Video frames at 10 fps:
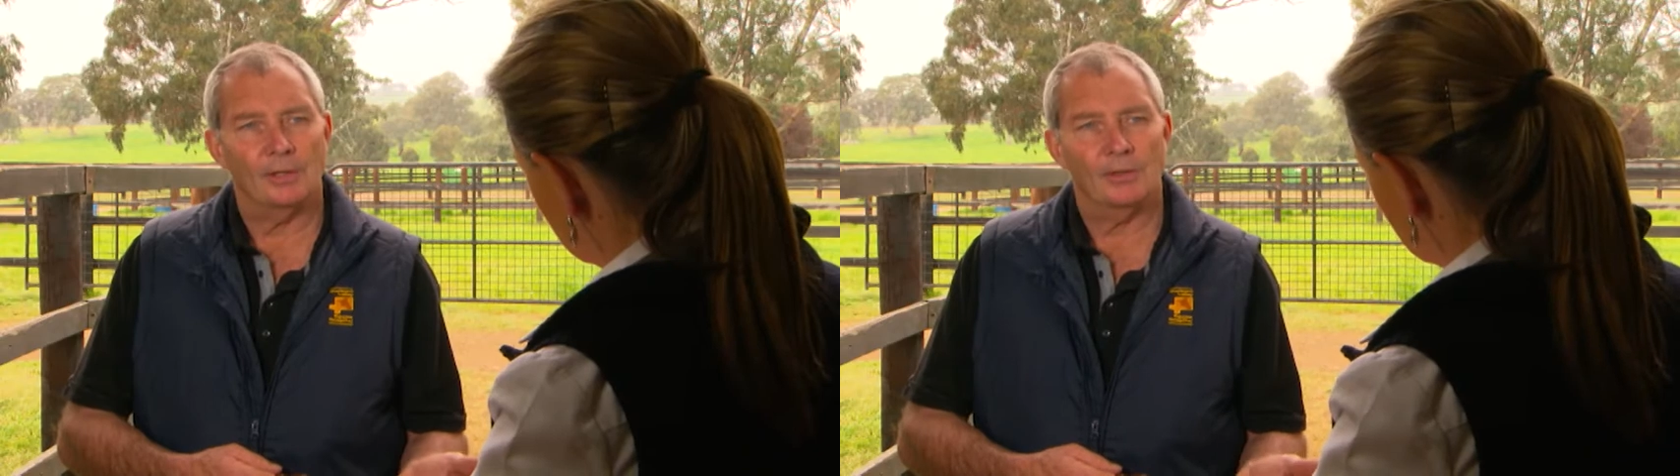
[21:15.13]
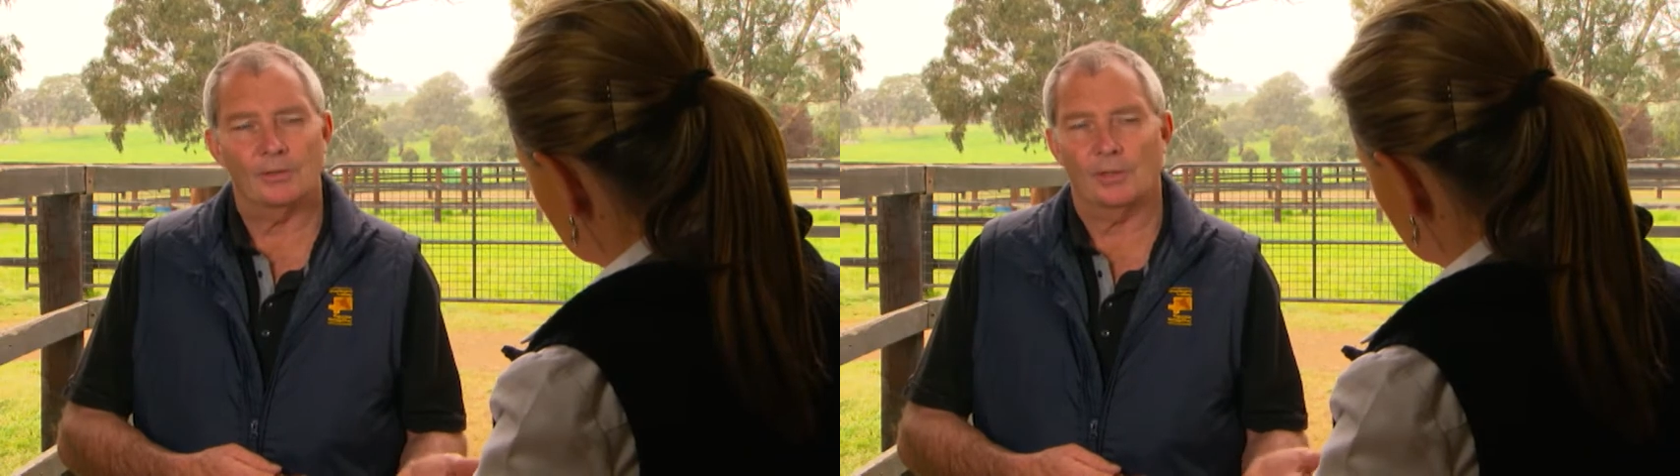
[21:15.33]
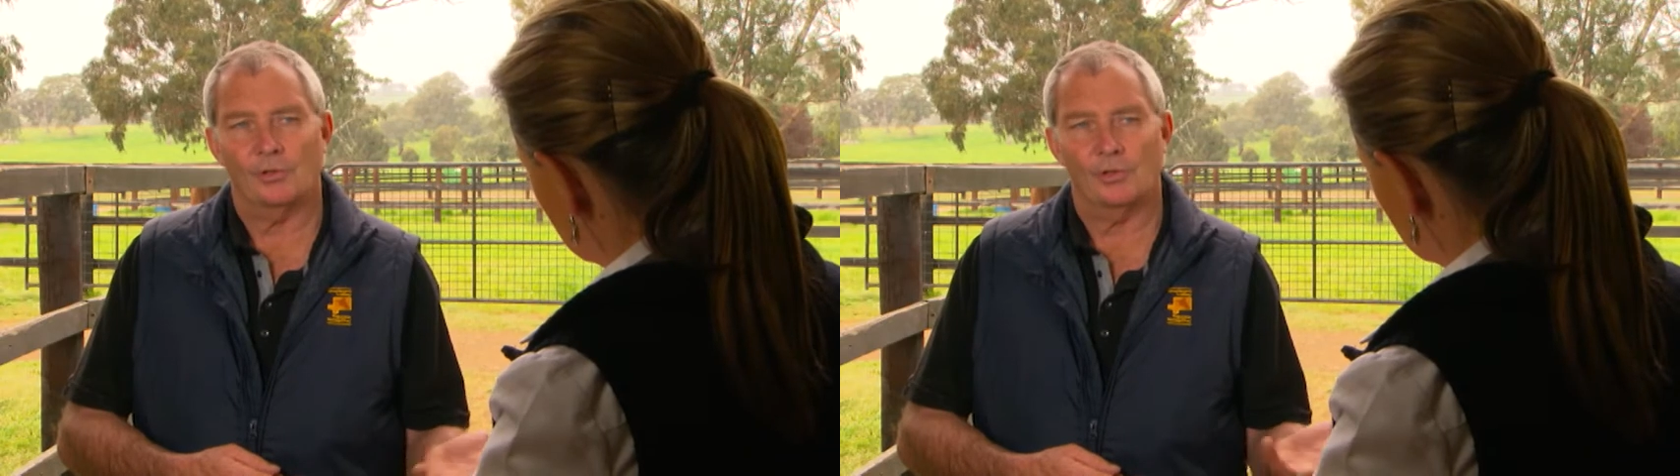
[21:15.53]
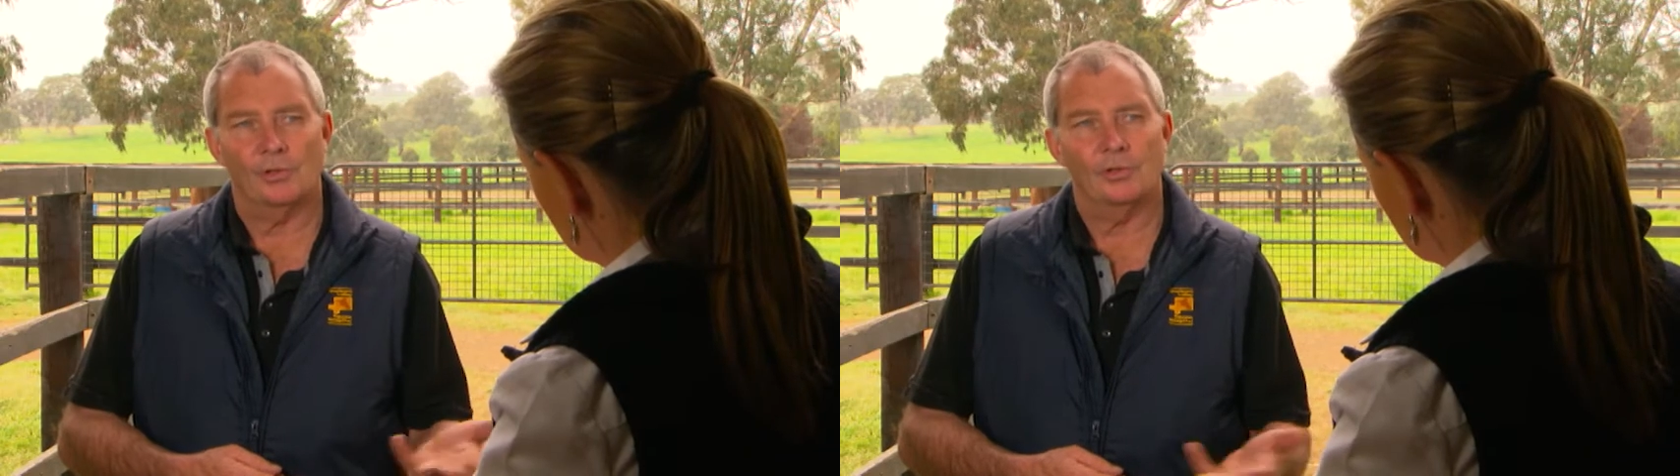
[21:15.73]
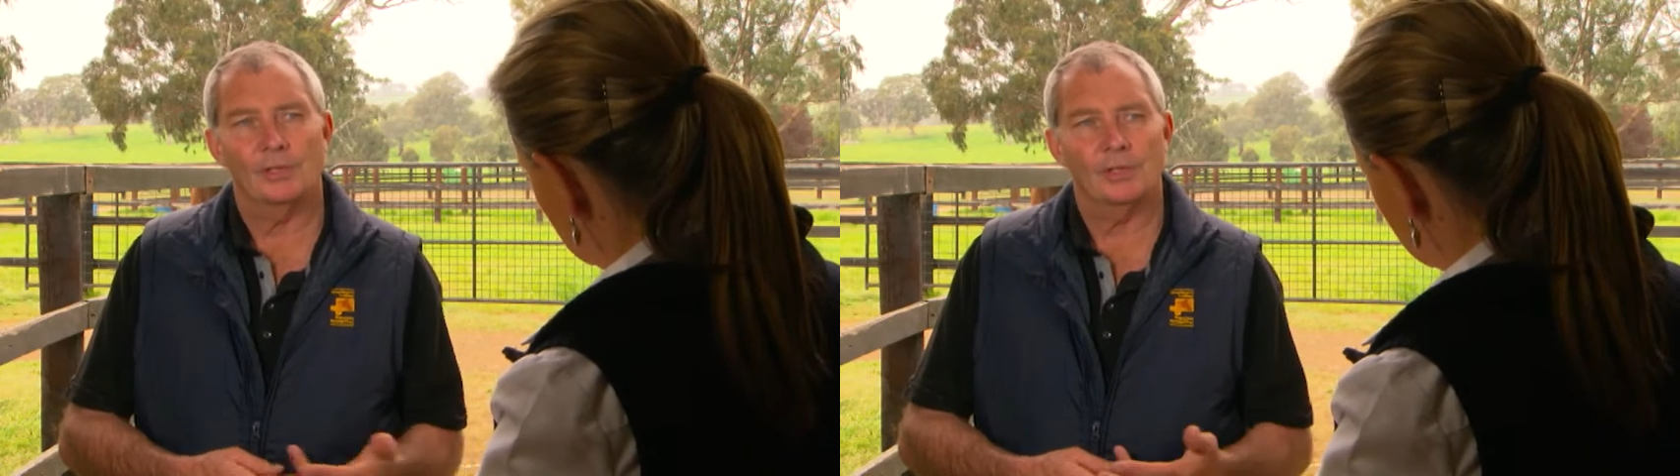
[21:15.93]
it's
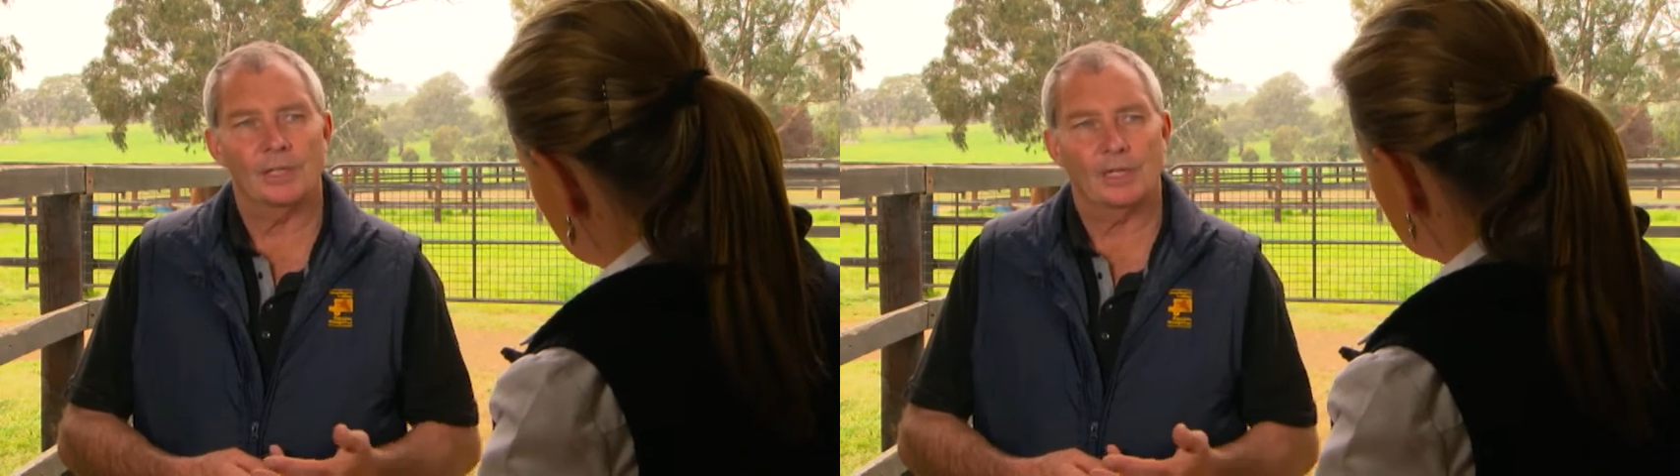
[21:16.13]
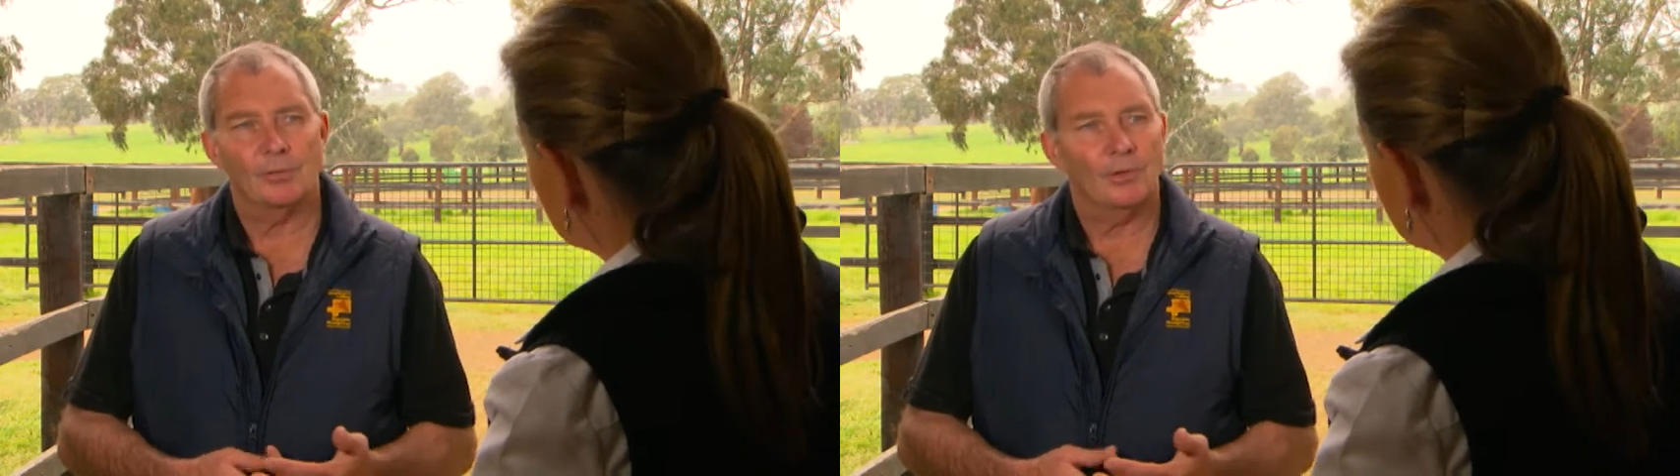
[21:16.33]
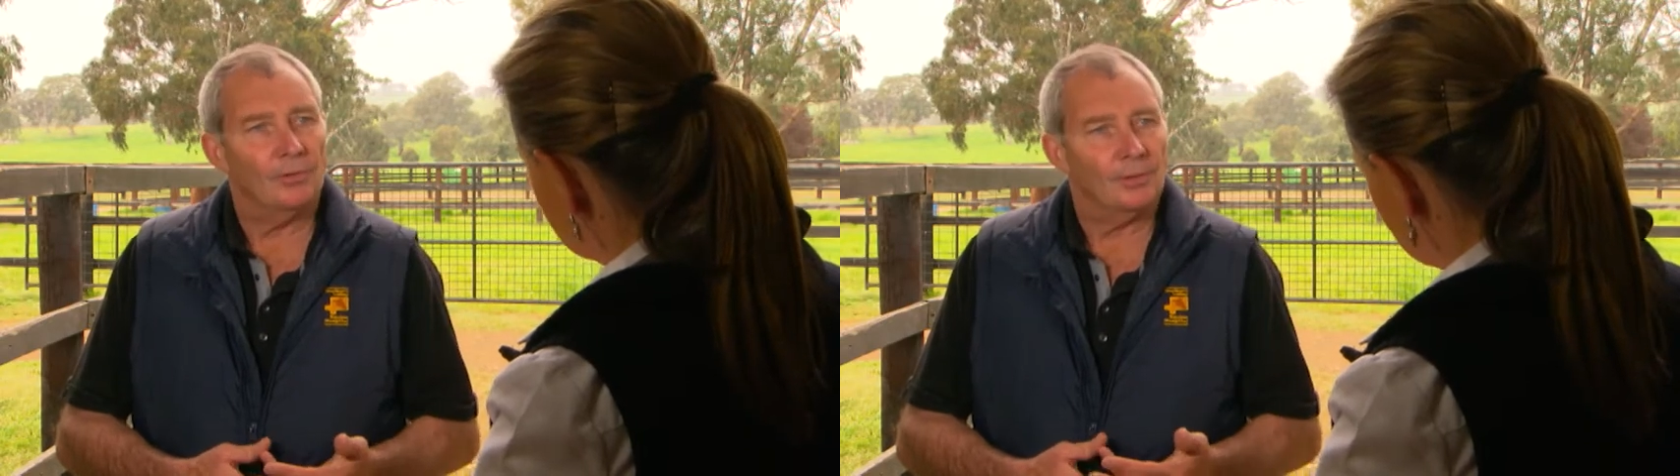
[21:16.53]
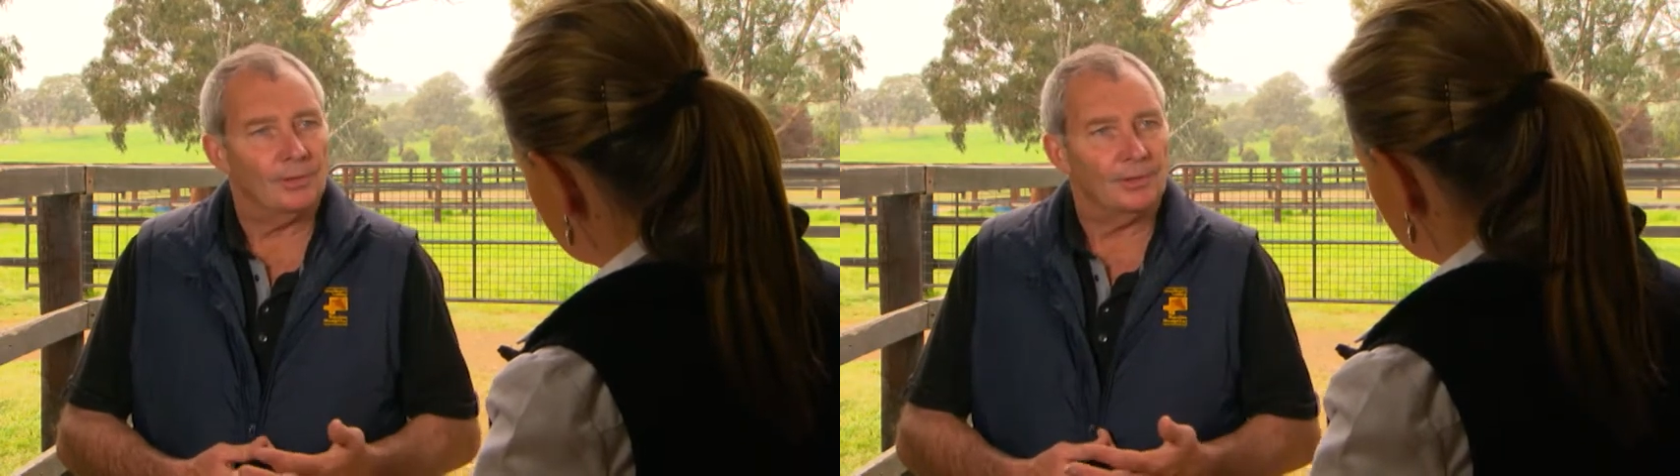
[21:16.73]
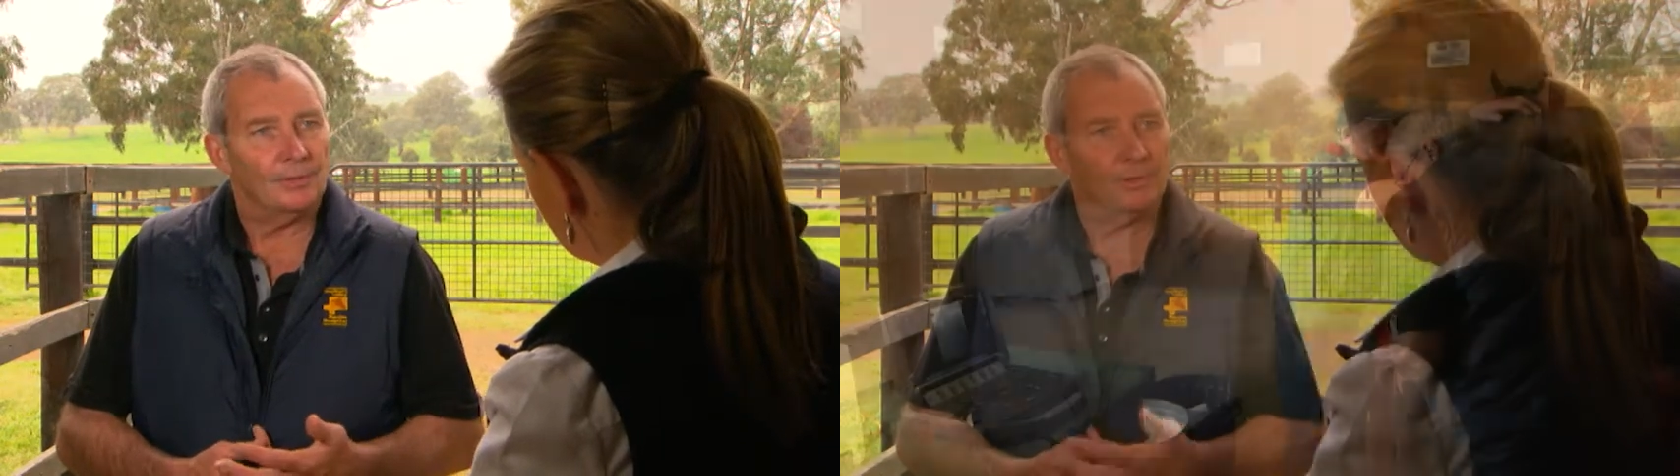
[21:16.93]
opportunity to suck manure into the